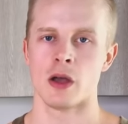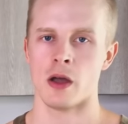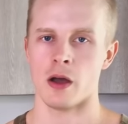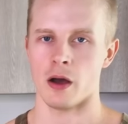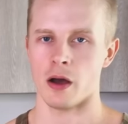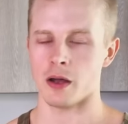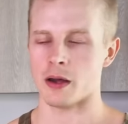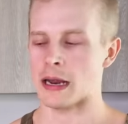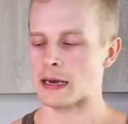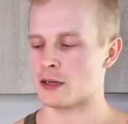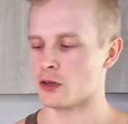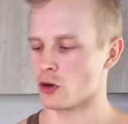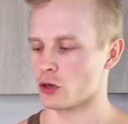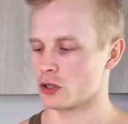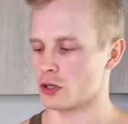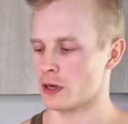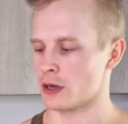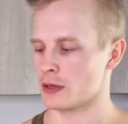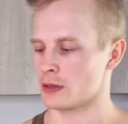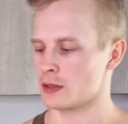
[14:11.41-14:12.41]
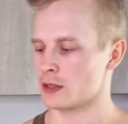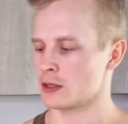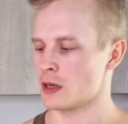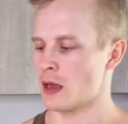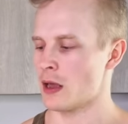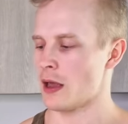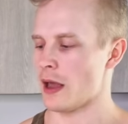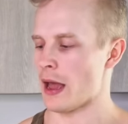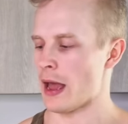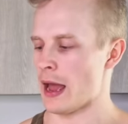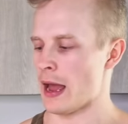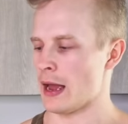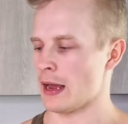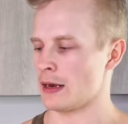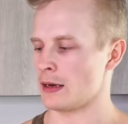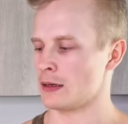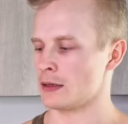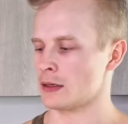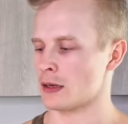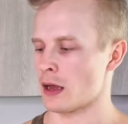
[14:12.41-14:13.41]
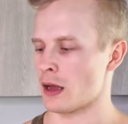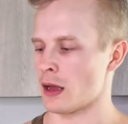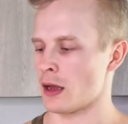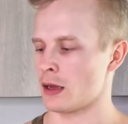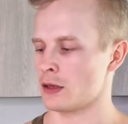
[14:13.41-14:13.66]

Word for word: high in antioxidants and uh,